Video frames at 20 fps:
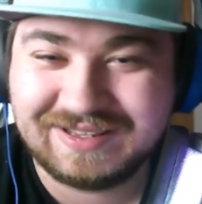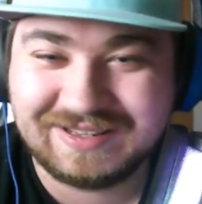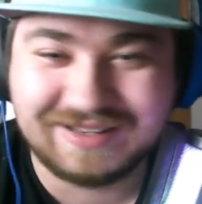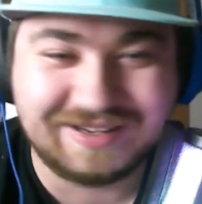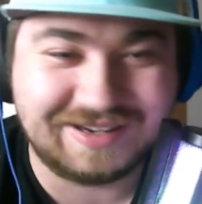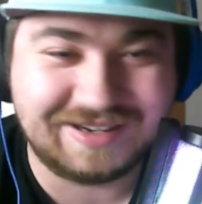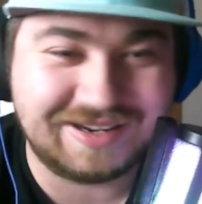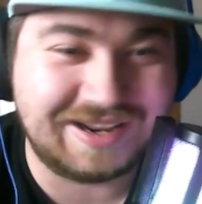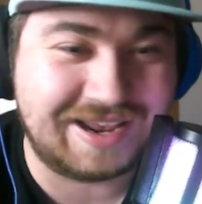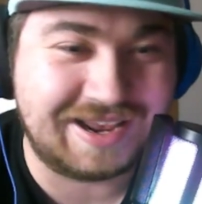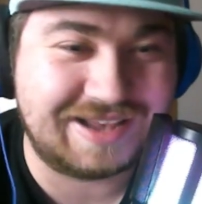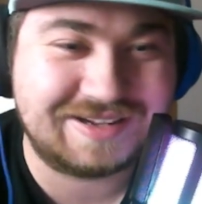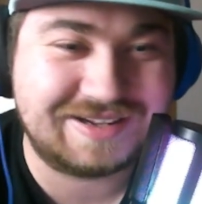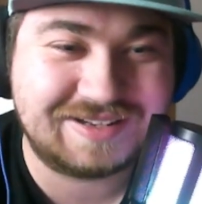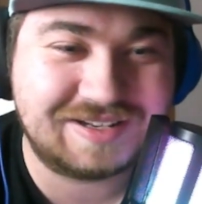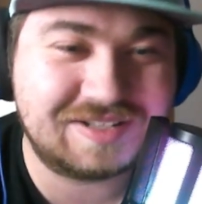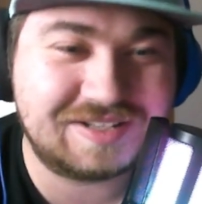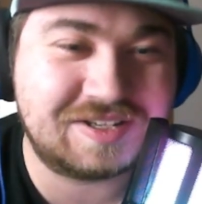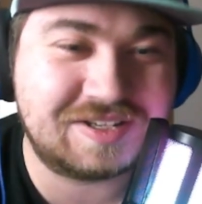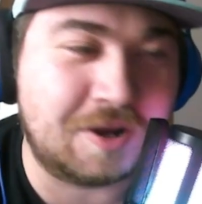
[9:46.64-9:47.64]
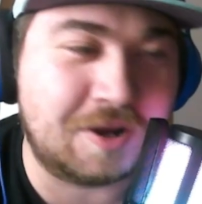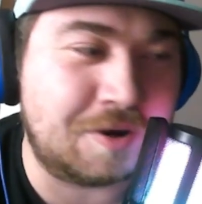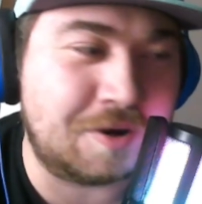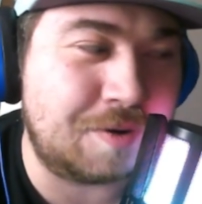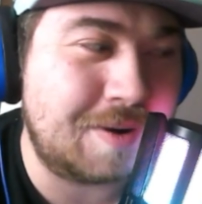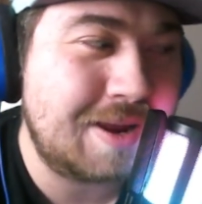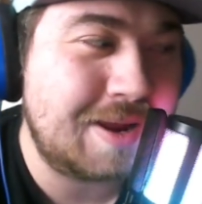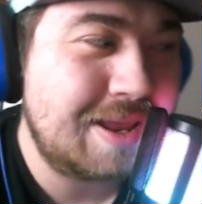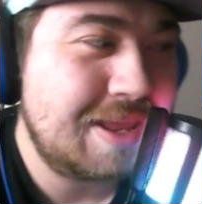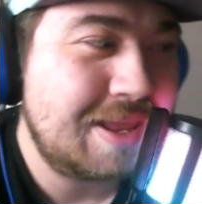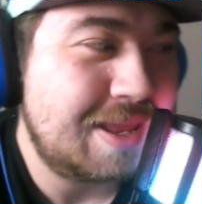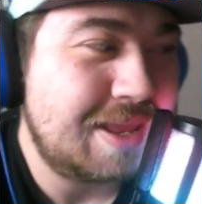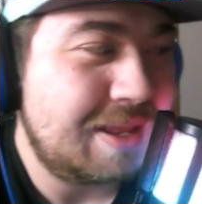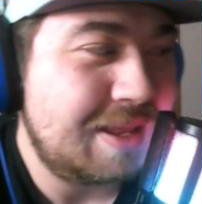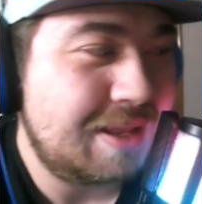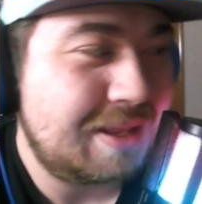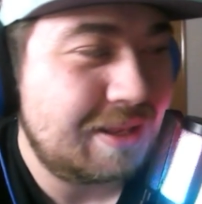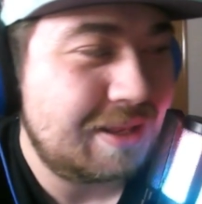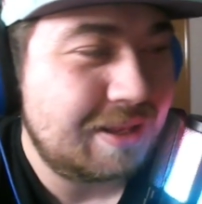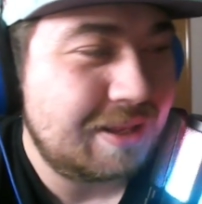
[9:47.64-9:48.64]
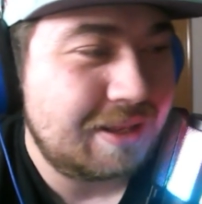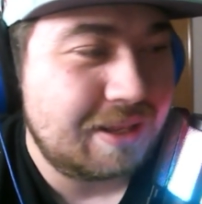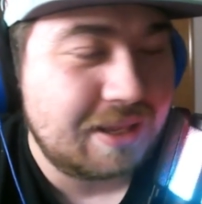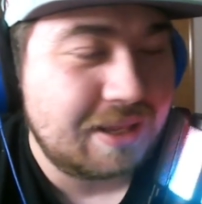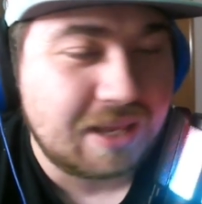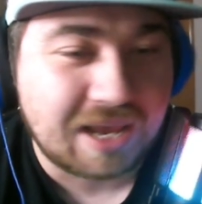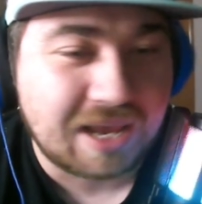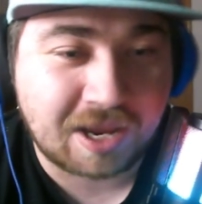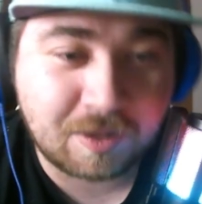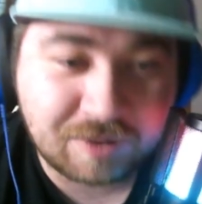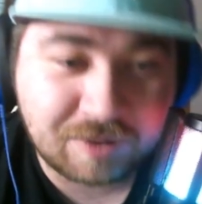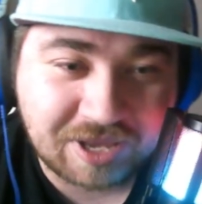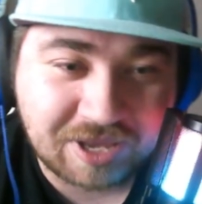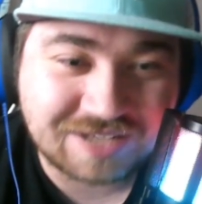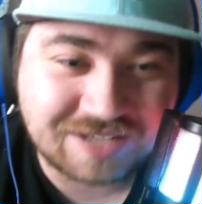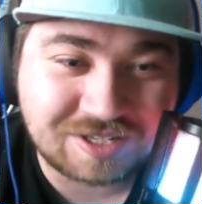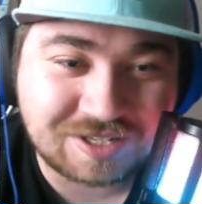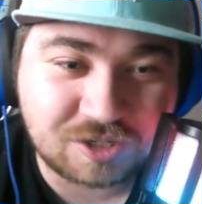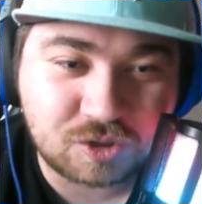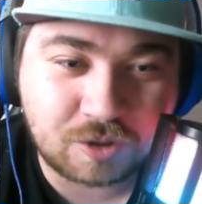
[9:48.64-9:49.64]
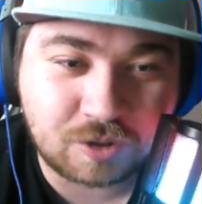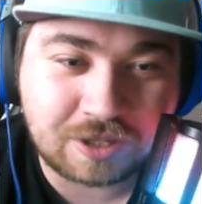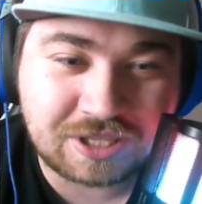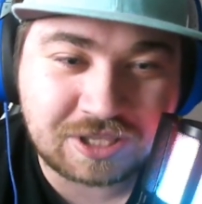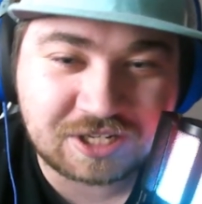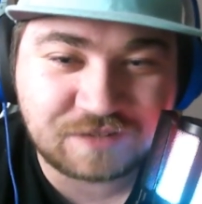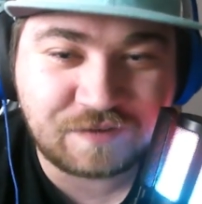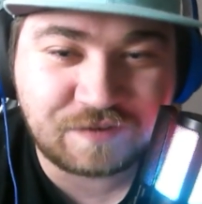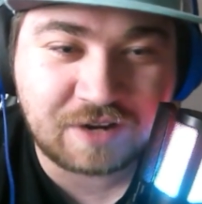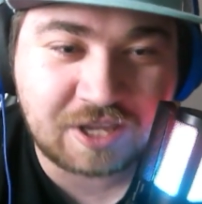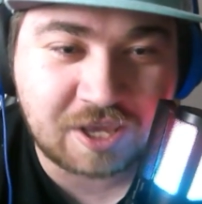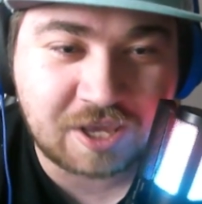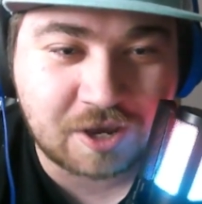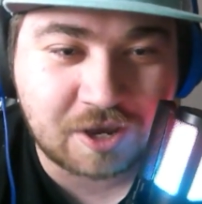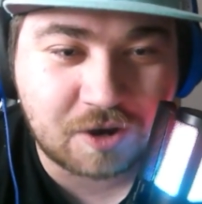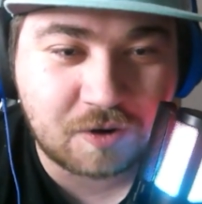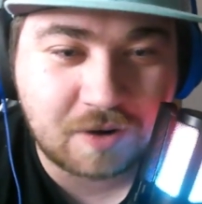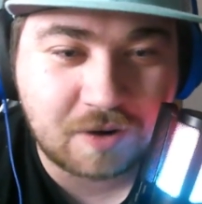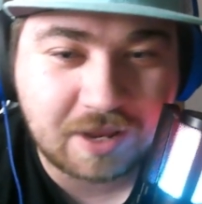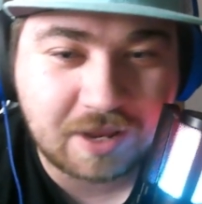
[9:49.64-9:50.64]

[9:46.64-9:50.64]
Yeah. So I hope you guys enjoyed this video.